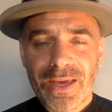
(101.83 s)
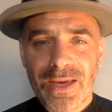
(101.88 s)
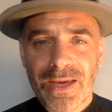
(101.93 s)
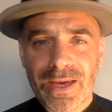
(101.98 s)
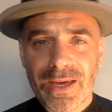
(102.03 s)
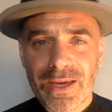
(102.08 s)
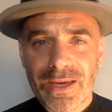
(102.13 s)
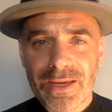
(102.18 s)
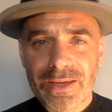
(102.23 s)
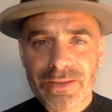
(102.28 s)

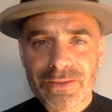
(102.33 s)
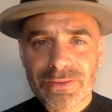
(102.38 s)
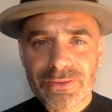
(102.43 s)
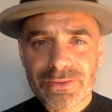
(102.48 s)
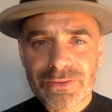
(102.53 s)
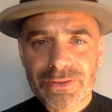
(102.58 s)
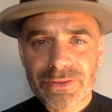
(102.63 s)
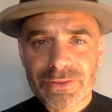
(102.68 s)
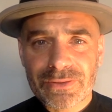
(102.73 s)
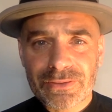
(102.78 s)

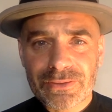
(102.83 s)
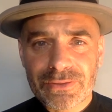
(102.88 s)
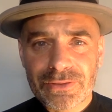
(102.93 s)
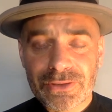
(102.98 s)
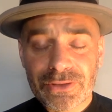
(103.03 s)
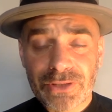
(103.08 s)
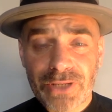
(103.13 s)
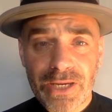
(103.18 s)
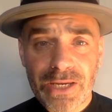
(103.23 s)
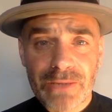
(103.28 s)
and
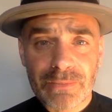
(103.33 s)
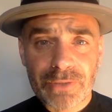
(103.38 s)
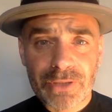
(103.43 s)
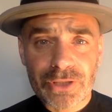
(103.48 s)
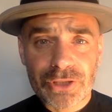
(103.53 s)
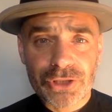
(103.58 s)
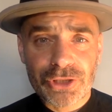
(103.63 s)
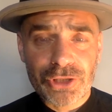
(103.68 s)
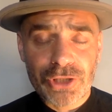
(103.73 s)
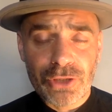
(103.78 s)
today I'm going
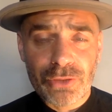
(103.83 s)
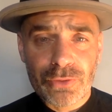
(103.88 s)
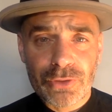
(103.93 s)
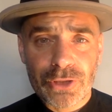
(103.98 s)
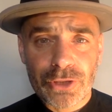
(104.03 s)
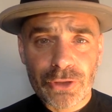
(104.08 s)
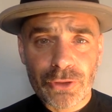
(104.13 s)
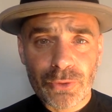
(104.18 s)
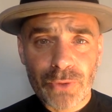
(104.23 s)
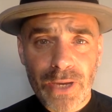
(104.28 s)
to show
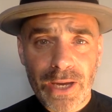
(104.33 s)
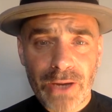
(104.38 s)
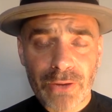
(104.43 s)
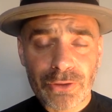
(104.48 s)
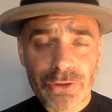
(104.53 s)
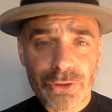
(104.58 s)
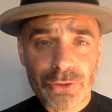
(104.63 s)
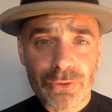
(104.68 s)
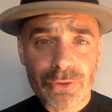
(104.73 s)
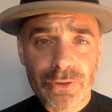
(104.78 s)
you how
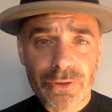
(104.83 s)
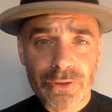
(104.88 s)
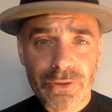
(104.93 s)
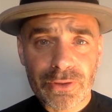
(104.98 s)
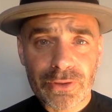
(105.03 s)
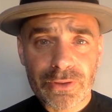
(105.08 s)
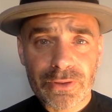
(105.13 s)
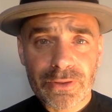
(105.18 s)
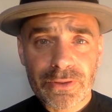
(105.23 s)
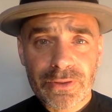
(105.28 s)
you
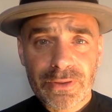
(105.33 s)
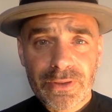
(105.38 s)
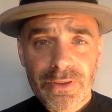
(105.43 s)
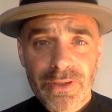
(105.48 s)
could